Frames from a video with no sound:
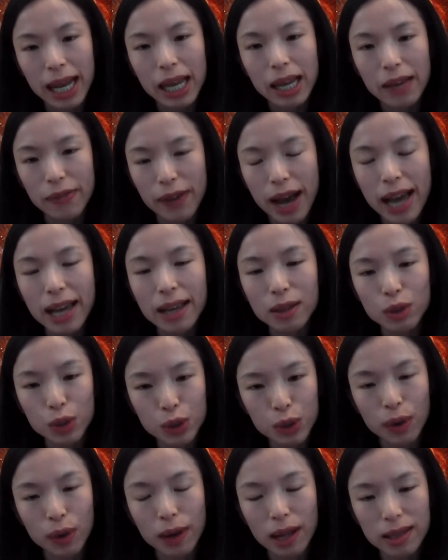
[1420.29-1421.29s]
If I can
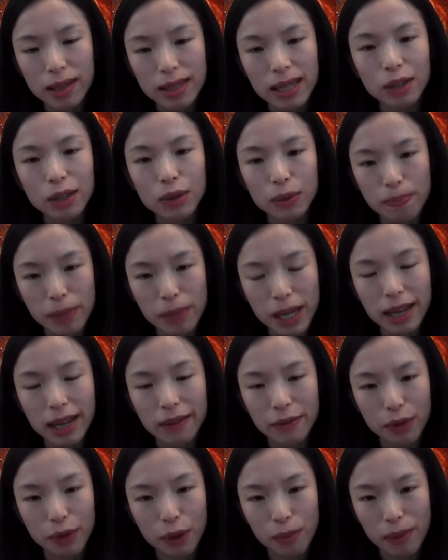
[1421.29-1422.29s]
show them such big
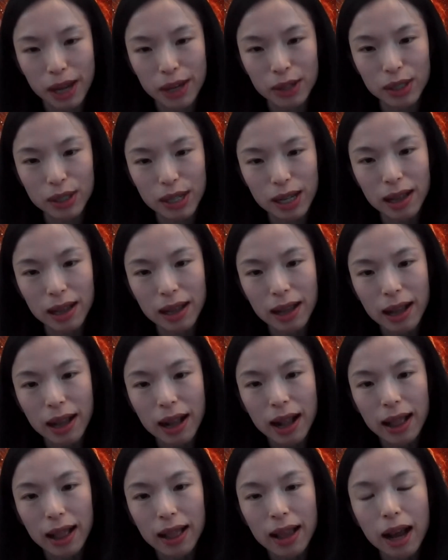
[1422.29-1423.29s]
information,
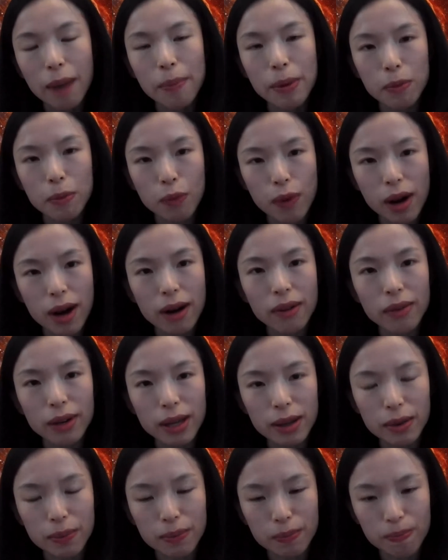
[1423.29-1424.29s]
that'll be
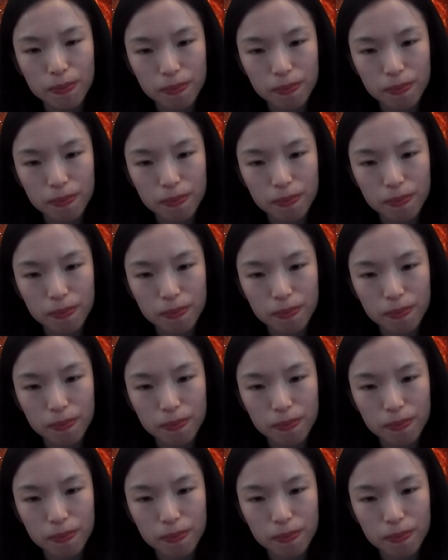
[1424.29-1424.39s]
very